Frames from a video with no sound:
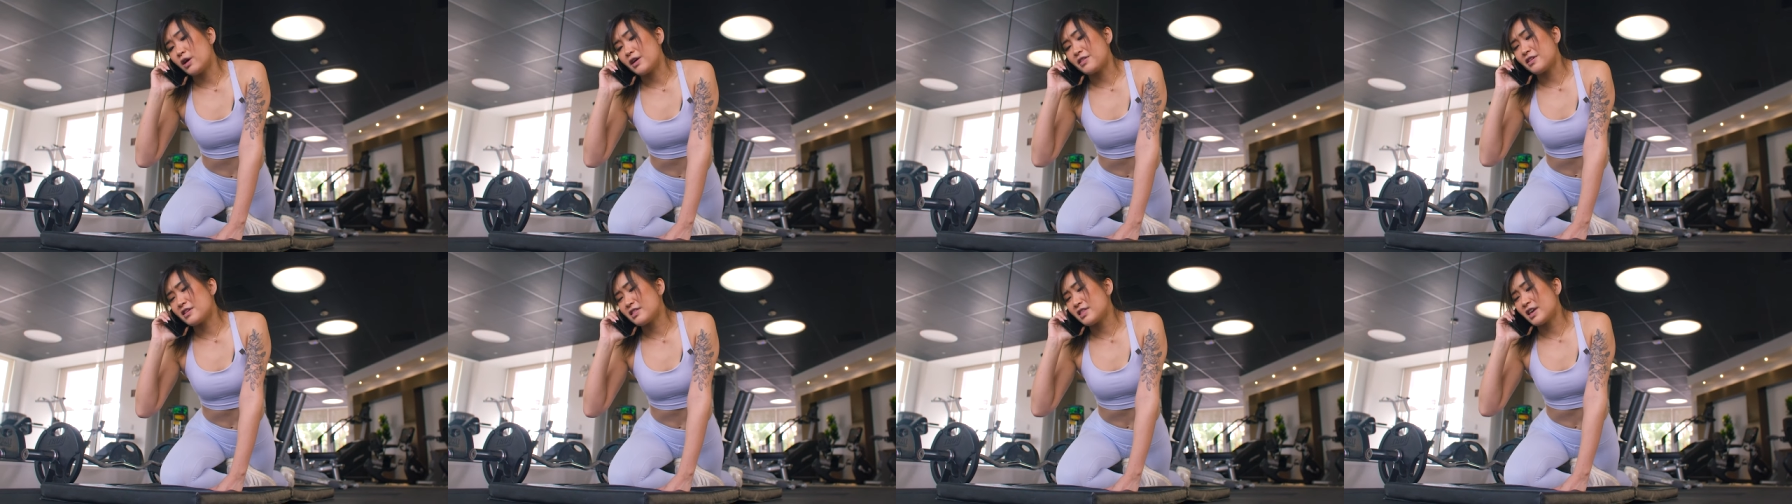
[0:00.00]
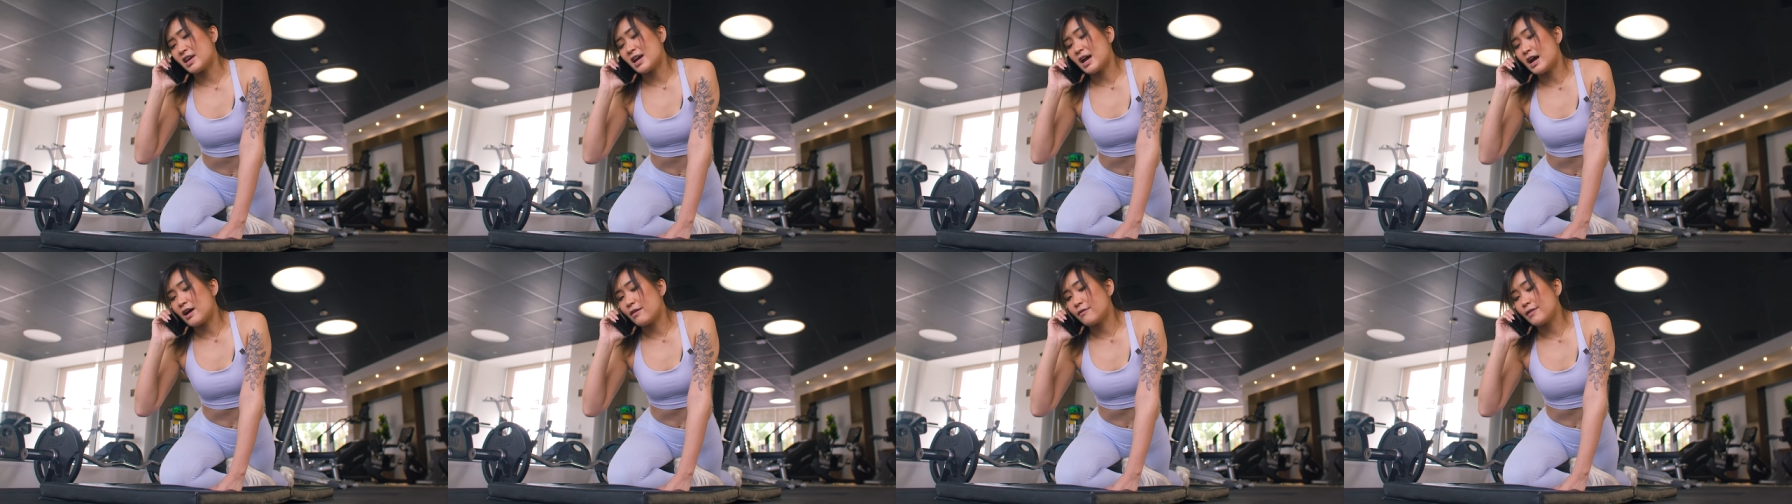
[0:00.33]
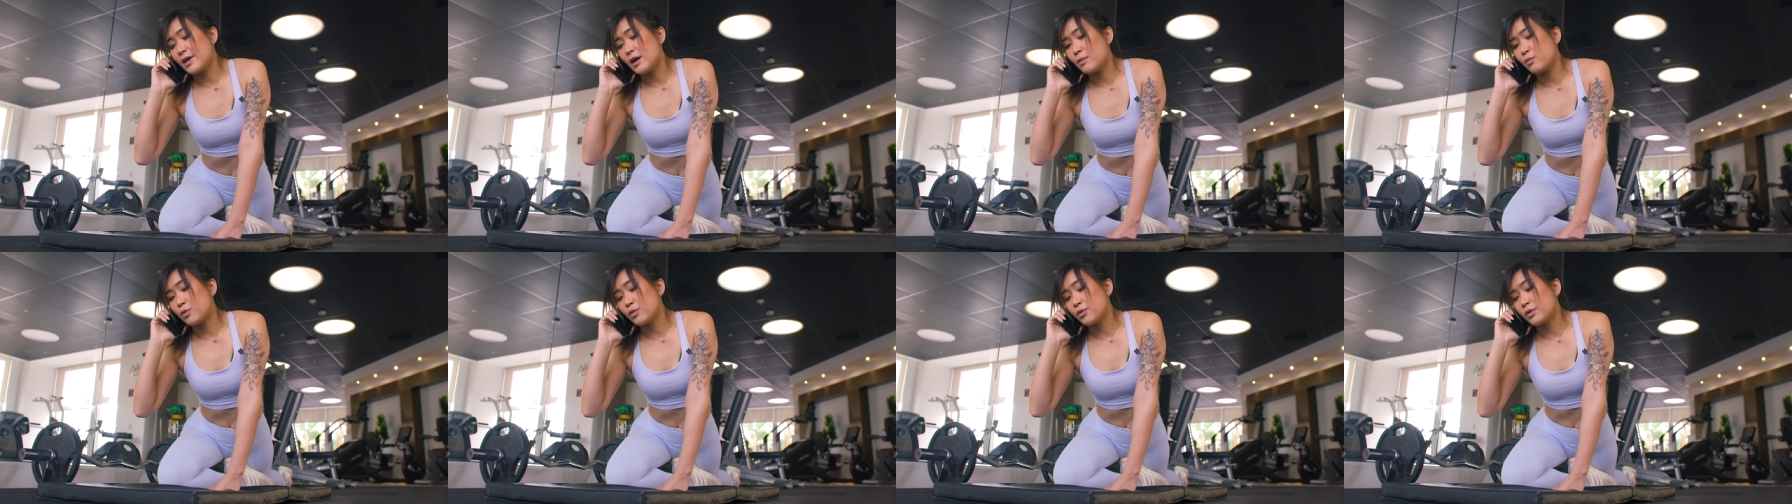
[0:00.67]
I think they have
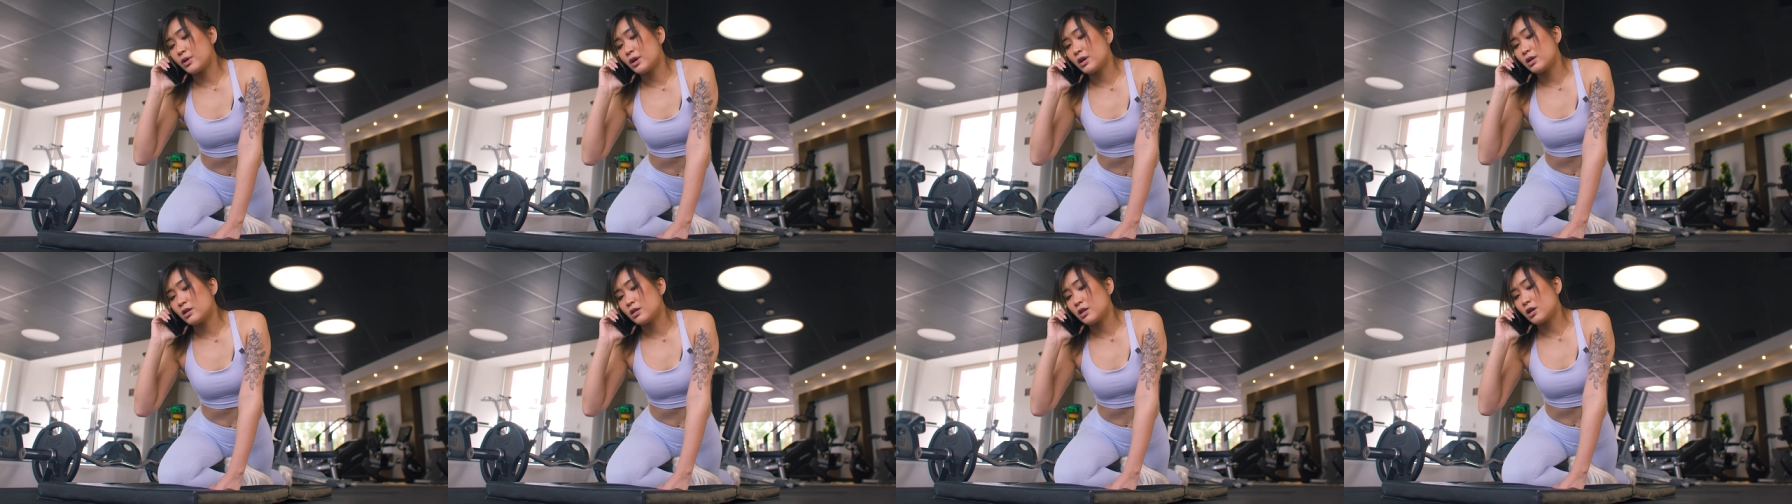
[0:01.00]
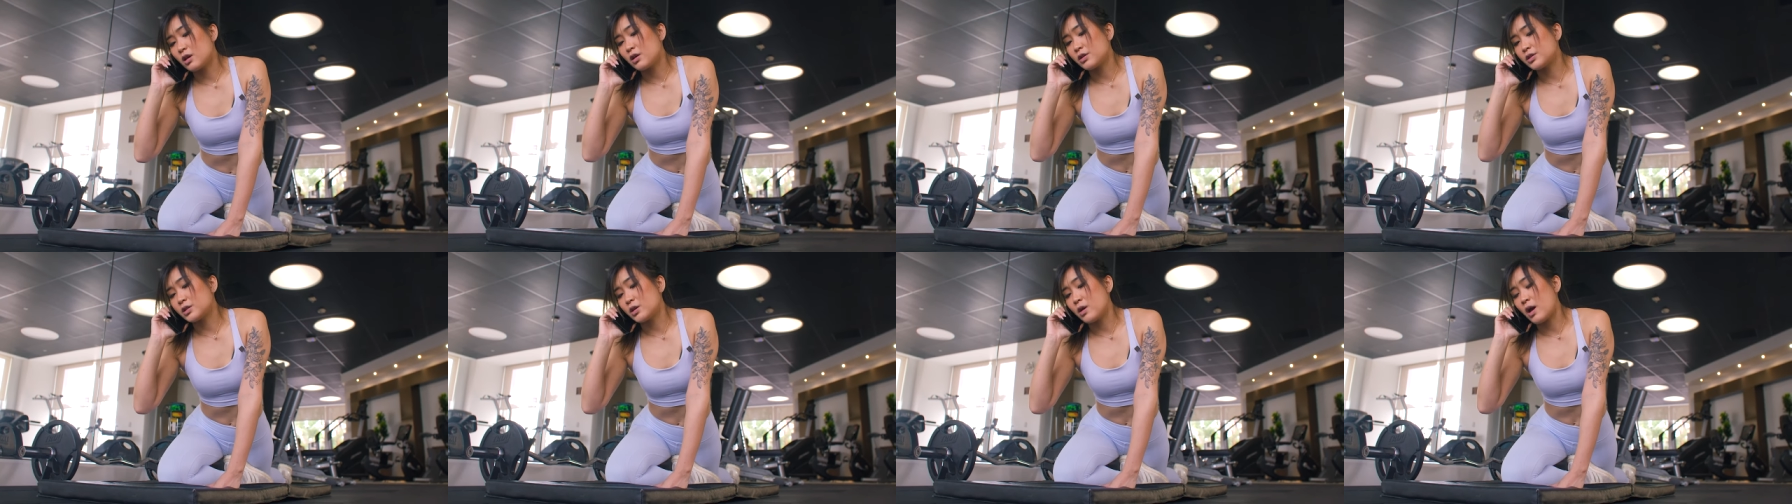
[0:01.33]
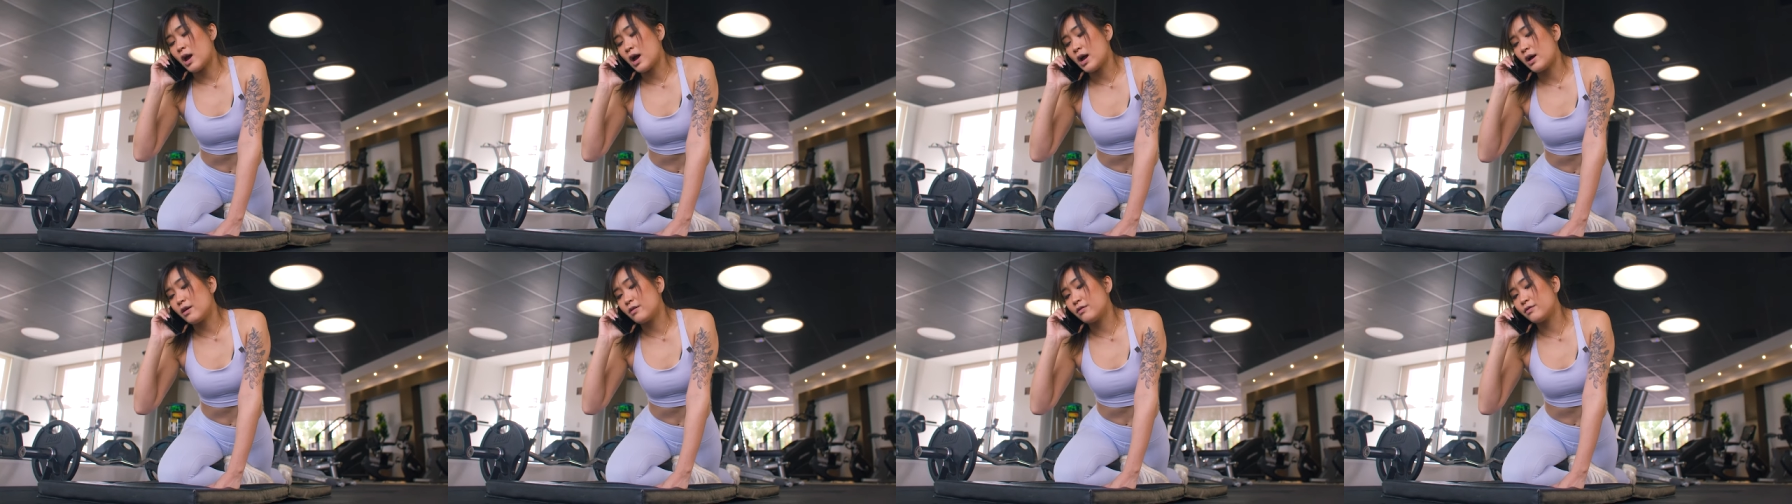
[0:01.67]
that point. They also
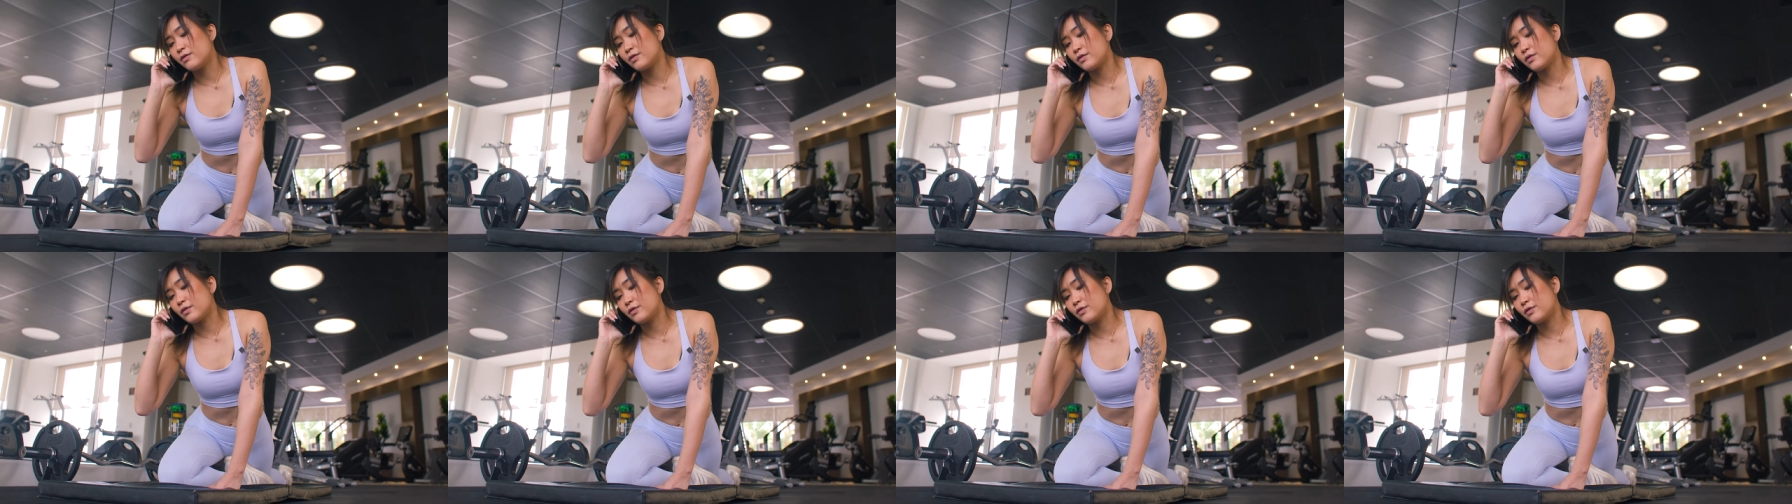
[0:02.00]
have